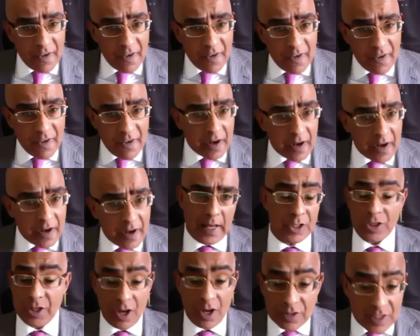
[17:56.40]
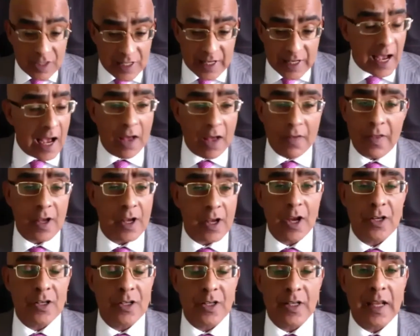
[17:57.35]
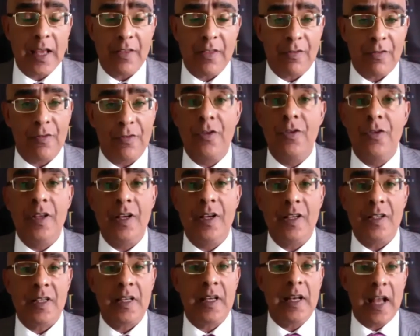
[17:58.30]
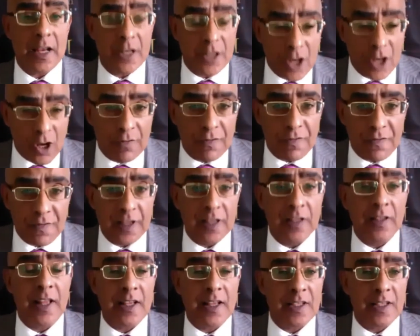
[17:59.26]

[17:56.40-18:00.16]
very concerned, but I just don't see how they're going to get through this. And I